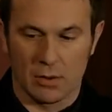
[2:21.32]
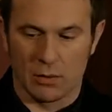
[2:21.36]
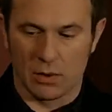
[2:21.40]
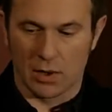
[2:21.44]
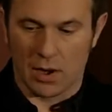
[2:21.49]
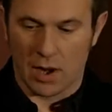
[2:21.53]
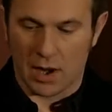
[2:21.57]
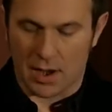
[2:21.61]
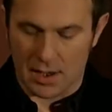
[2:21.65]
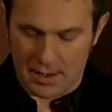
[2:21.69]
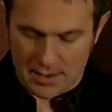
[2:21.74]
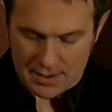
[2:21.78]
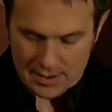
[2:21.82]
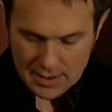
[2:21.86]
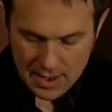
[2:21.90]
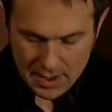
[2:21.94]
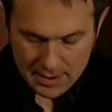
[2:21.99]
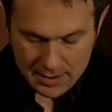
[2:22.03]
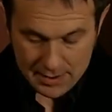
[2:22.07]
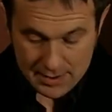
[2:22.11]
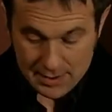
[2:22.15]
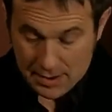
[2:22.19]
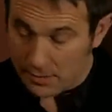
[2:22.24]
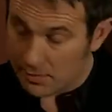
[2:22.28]
Well, like I said,
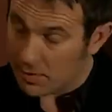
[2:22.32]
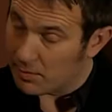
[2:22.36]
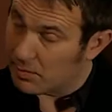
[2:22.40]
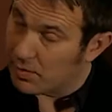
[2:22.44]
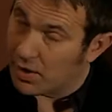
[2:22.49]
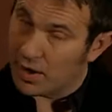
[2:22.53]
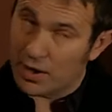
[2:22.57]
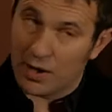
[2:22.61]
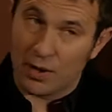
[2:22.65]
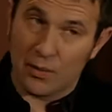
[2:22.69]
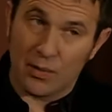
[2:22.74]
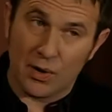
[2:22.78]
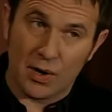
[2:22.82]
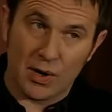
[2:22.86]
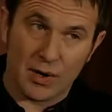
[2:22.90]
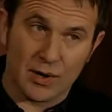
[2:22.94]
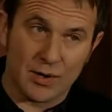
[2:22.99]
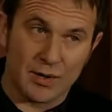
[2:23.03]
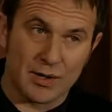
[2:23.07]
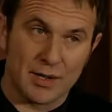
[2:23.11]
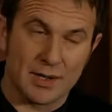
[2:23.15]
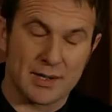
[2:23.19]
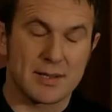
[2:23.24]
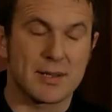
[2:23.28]
there's going to be plenty of work on
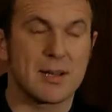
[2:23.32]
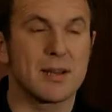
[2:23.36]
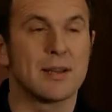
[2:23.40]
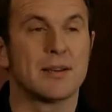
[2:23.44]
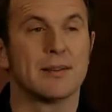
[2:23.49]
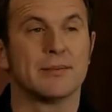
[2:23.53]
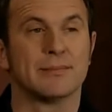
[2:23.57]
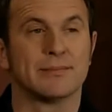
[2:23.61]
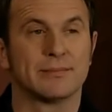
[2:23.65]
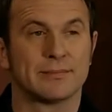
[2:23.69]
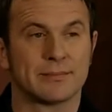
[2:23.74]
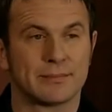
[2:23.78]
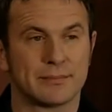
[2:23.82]
the estate.